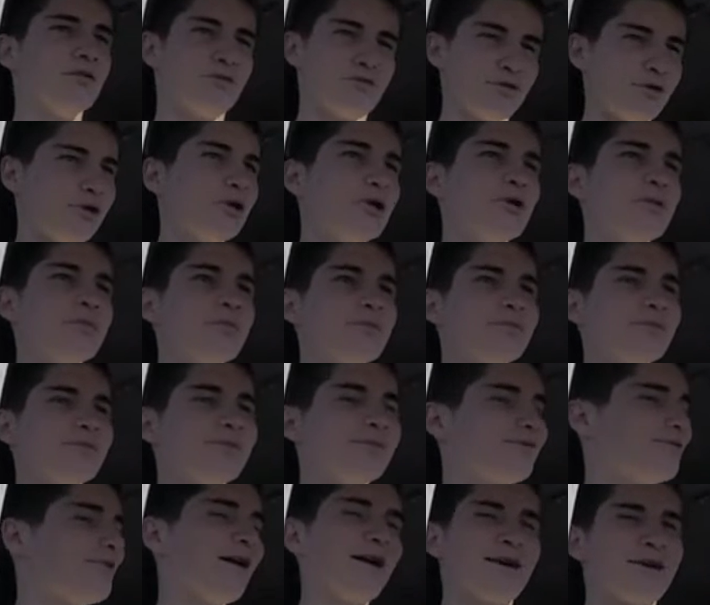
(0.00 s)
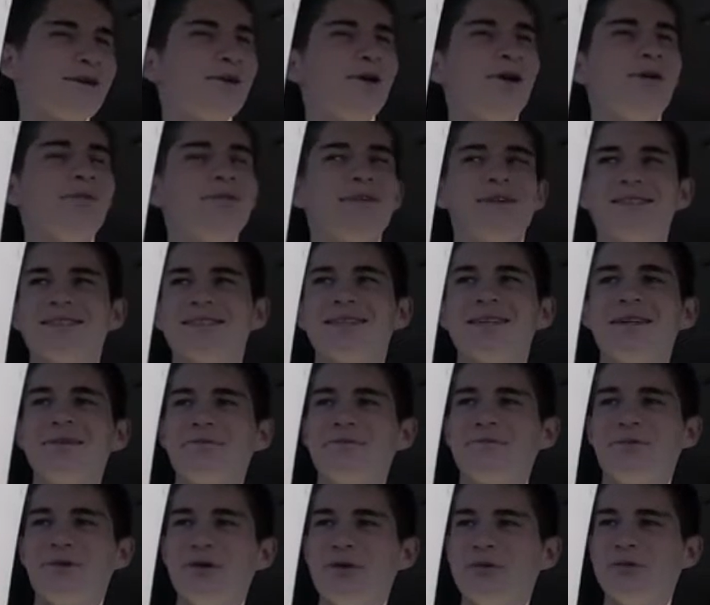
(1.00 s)
Froome, fucking obviously,
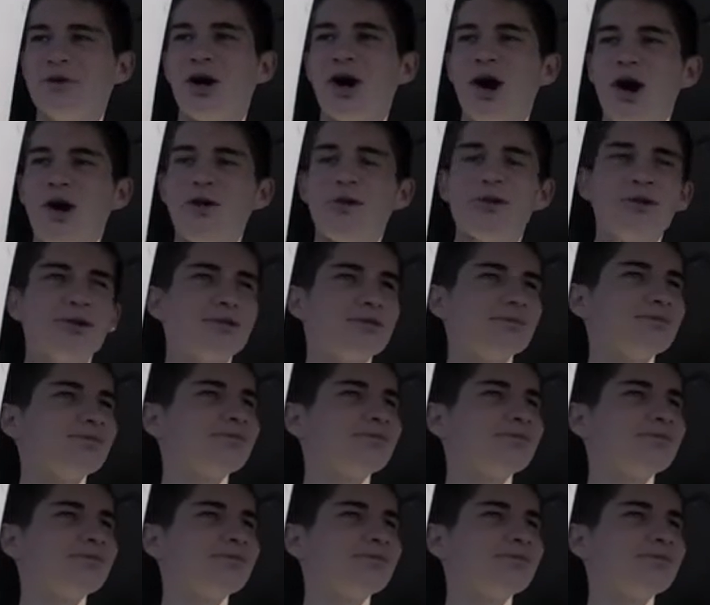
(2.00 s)
Froome dog.